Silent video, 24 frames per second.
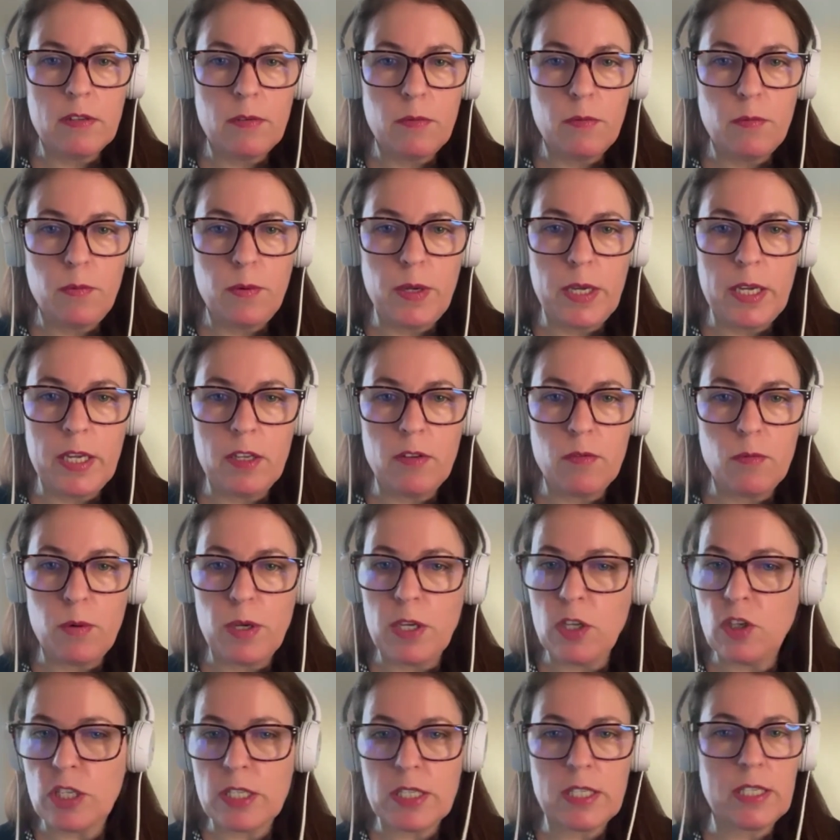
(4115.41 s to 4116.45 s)

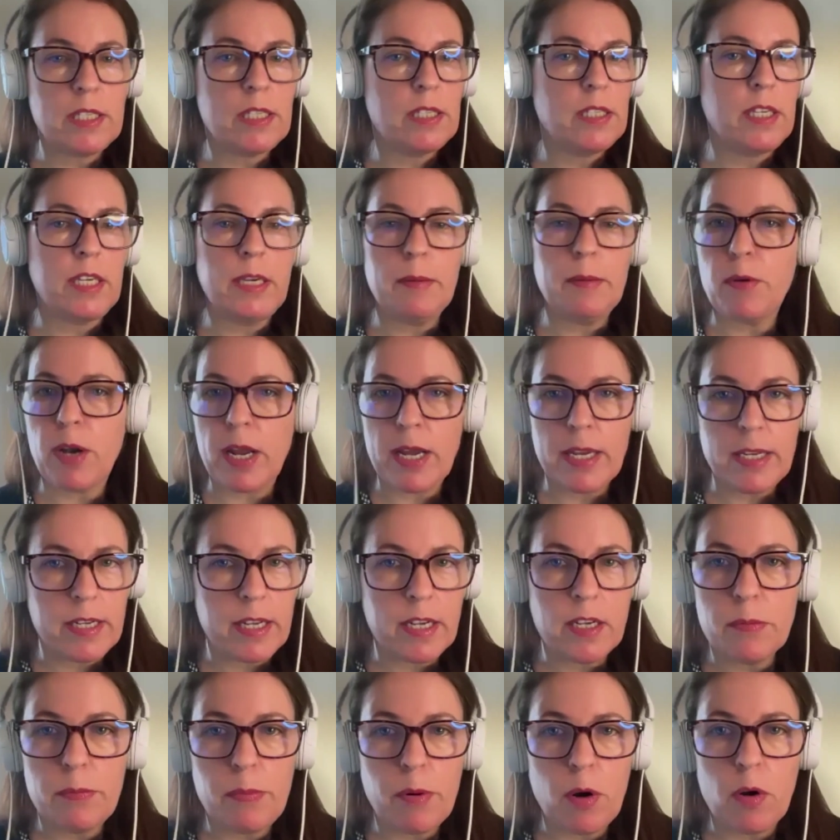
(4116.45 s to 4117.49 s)
We just keep
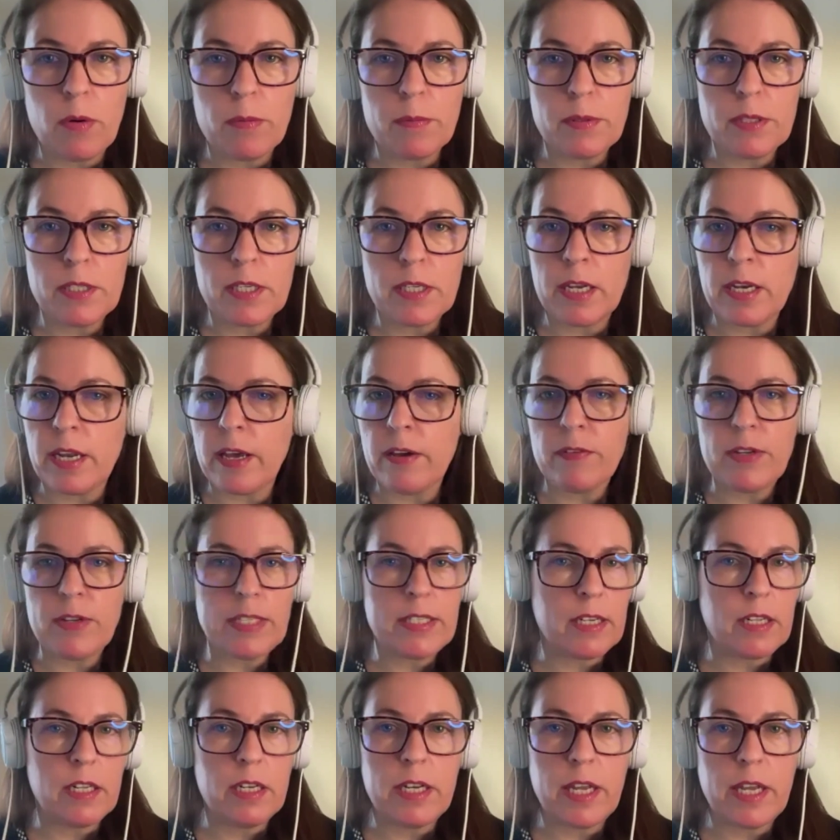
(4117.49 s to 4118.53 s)
writing the prompts and every
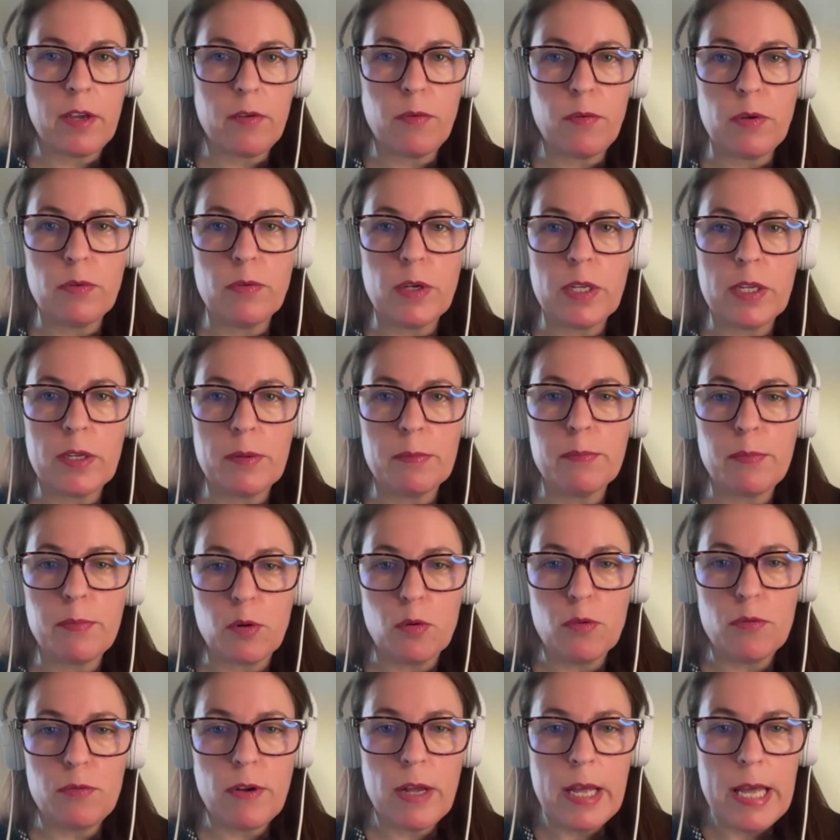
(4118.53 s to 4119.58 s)
single day we will
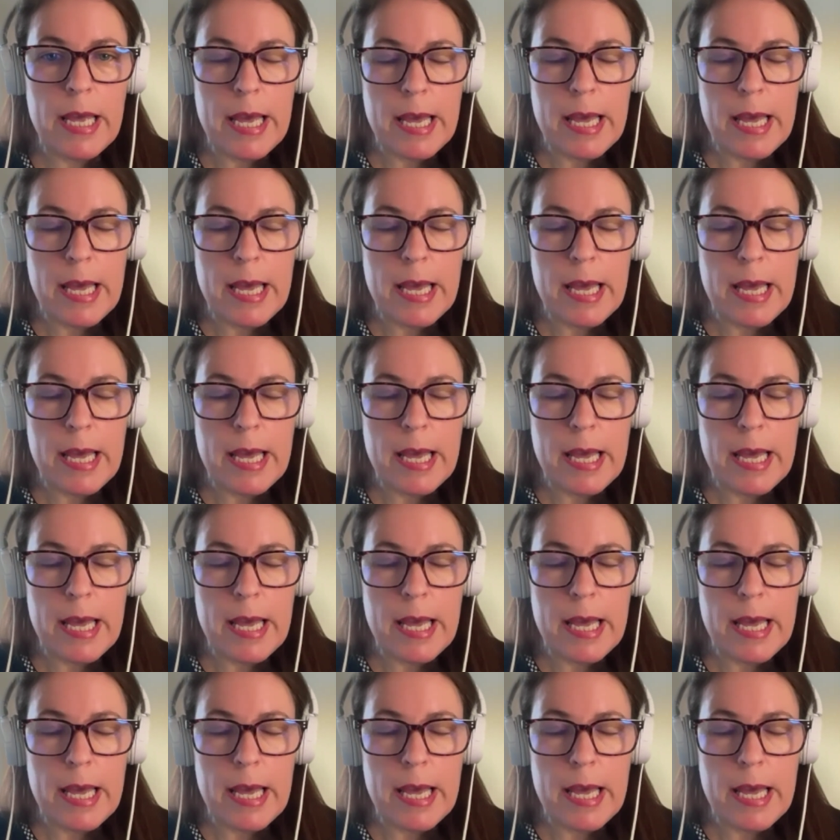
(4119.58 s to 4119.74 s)
improve.